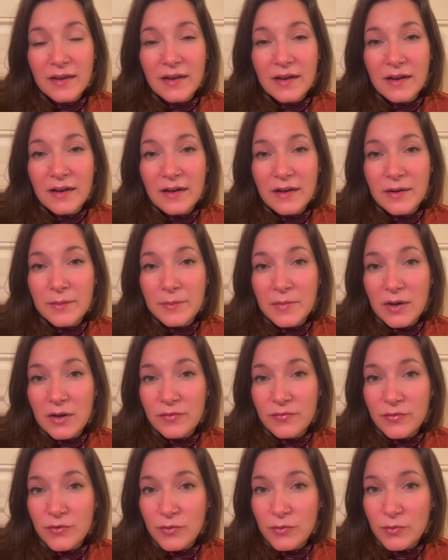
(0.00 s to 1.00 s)
A
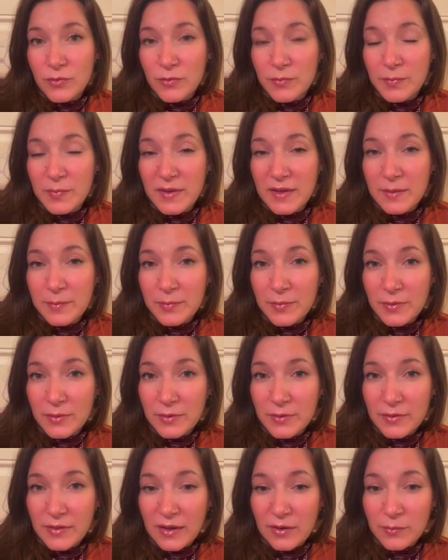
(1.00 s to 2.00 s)
few people
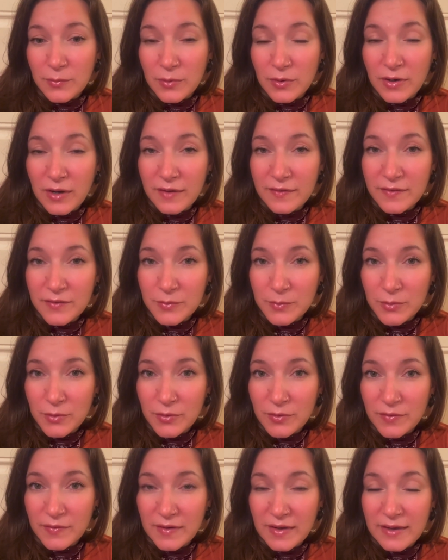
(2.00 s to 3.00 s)
that were
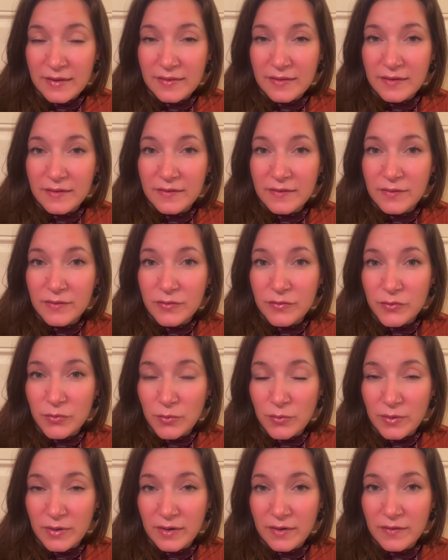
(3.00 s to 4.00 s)
customers at this
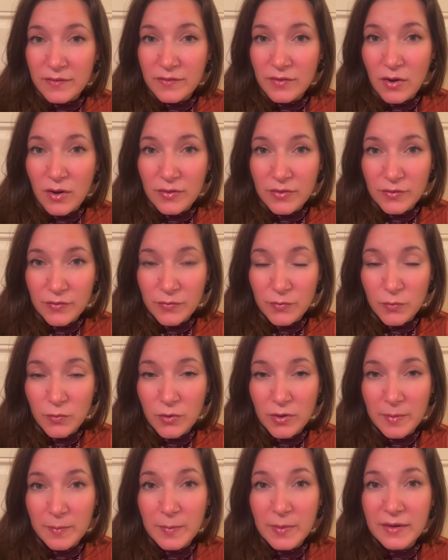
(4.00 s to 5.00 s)
store saw the
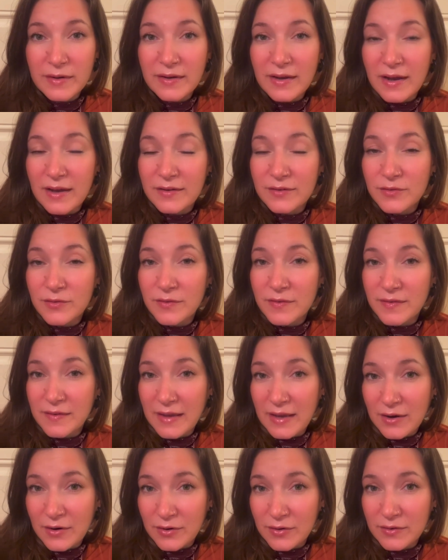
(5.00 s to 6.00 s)
swarm and got
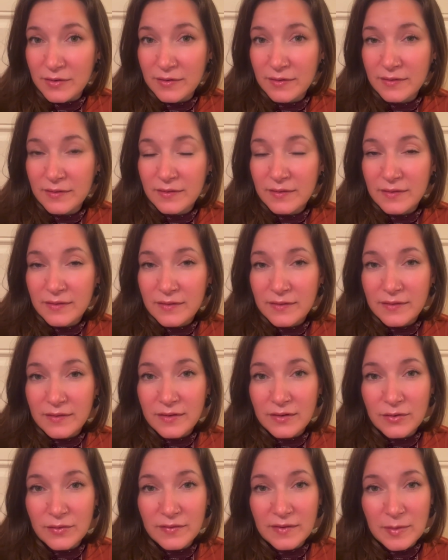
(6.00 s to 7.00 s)
scared. You
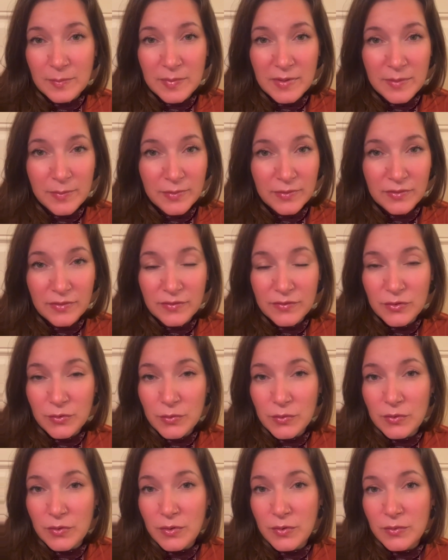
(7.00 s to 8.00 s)
know, some people just don't
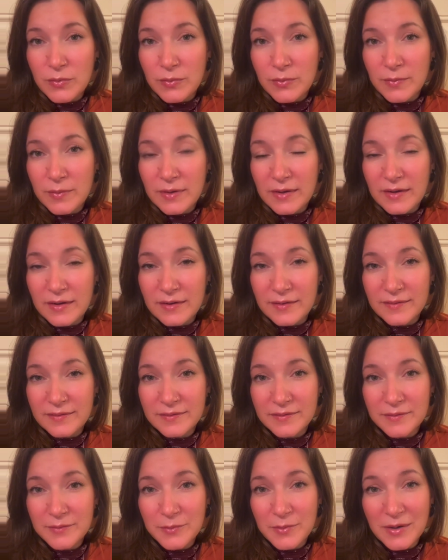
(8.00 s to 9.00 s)
know
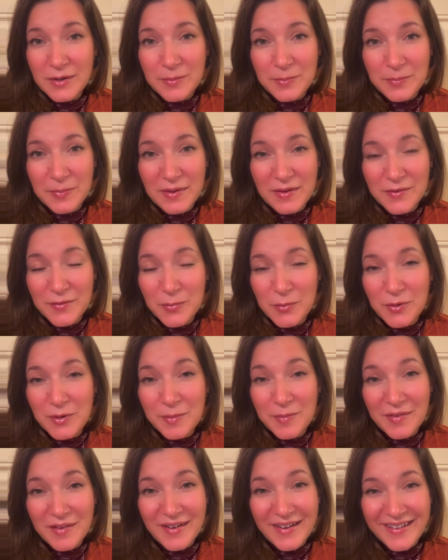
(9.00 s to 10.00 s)
what bee swarms
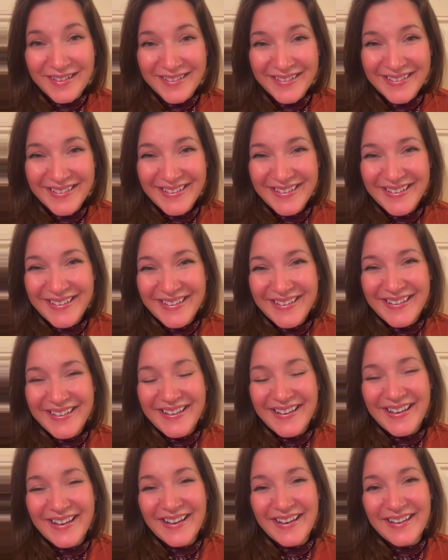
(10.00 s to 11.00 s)
are,
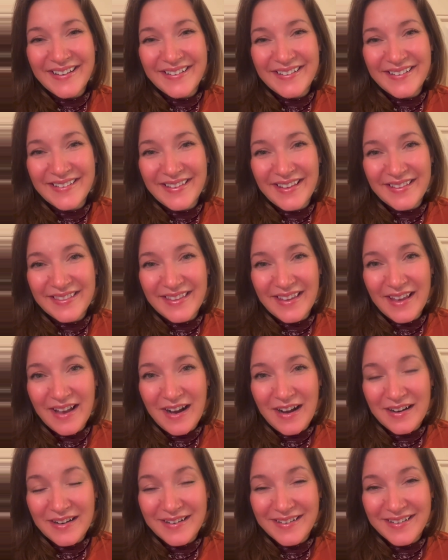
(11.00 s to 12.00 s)
and that they
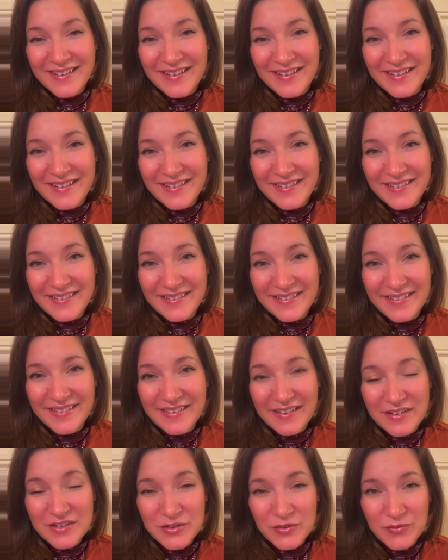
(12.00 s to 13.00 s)
are in
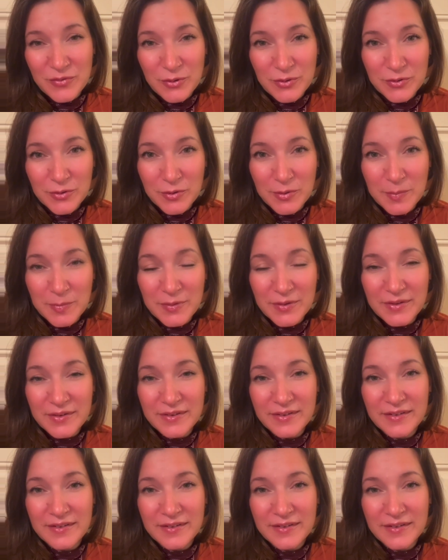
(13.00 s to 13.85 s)
such a vulnerable